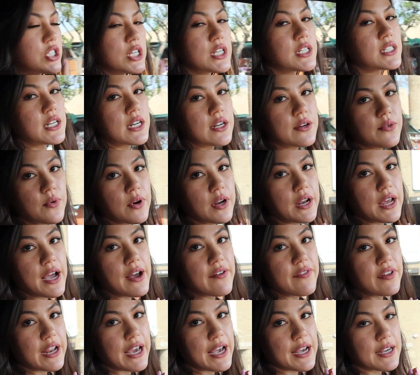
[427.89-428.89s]
She didn't want to
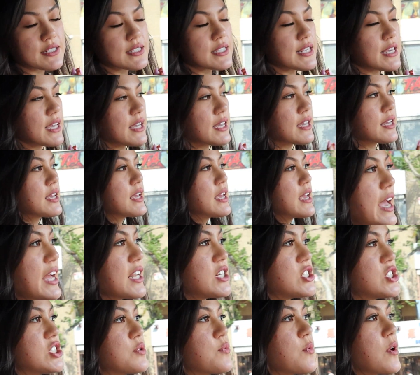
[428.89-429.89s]
have an accent,
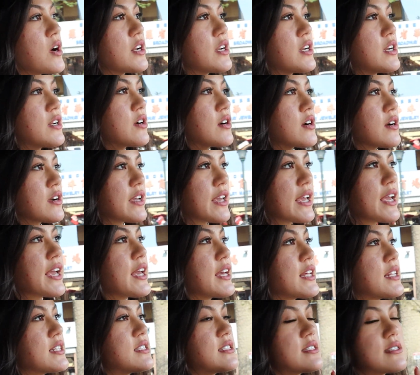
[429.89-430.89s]
and she wanted her
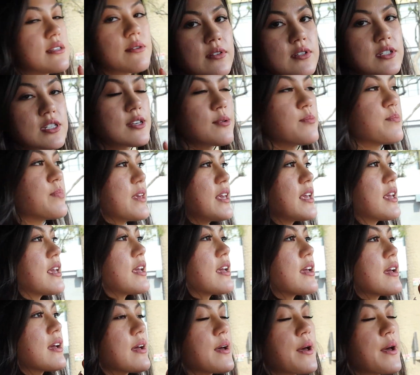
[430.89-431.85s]
kids to be